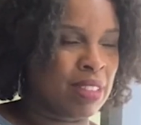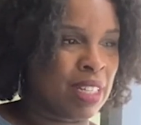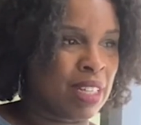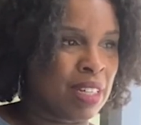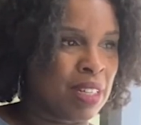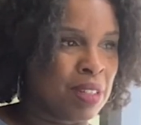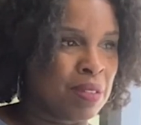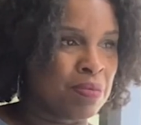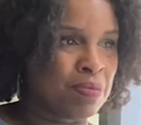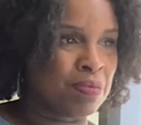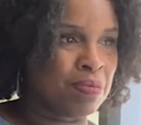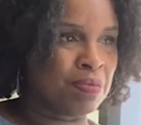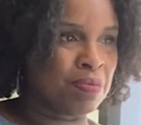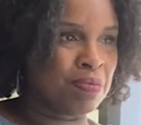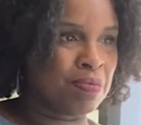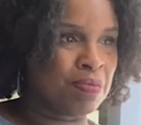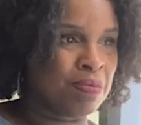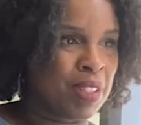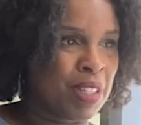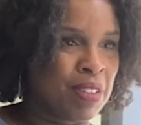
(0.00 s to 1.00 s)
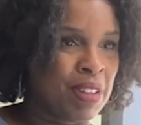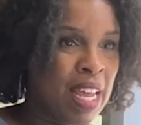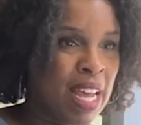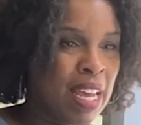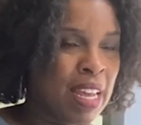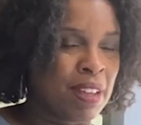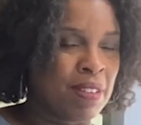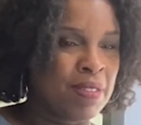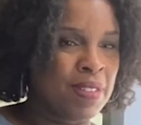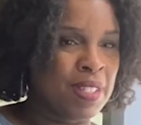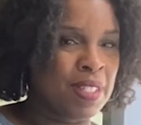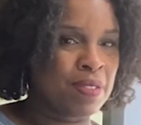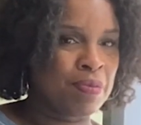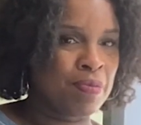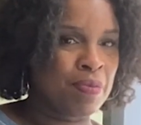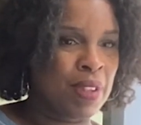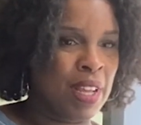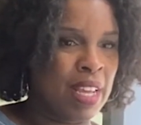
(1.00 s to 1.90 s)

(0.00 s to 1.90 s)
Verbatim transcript: um, their lives.